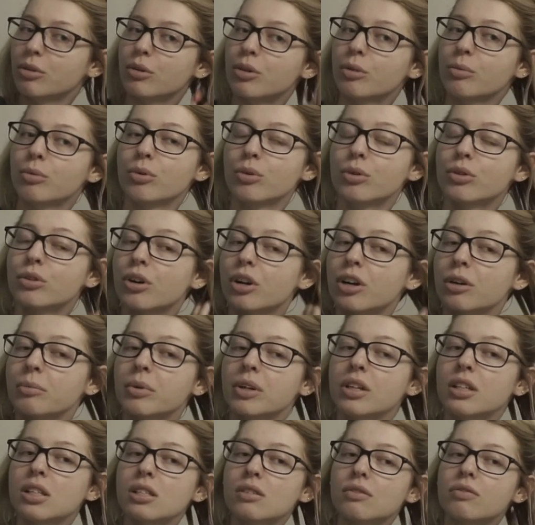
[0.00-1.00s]
what I'm doing wrong,
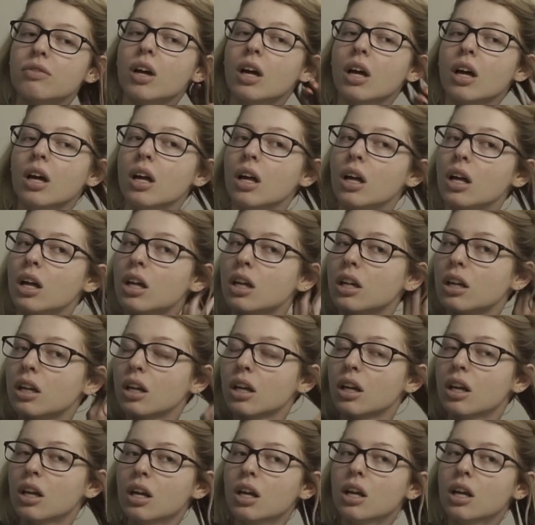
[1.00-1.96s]
but it's fine.